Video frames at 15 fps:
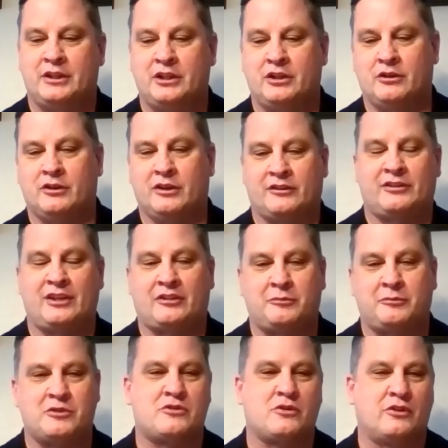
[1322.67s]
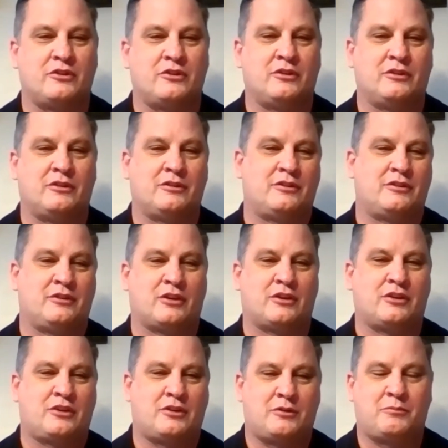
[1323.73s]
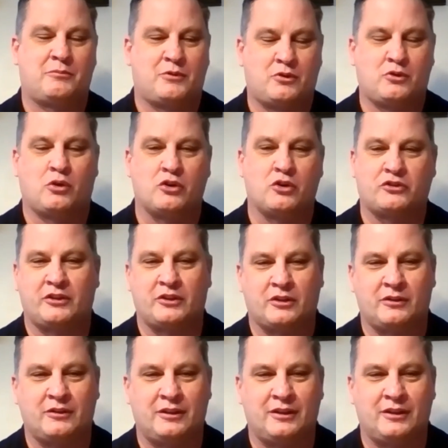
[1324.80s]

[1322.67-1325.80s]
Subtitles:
know, assessments during the course of the,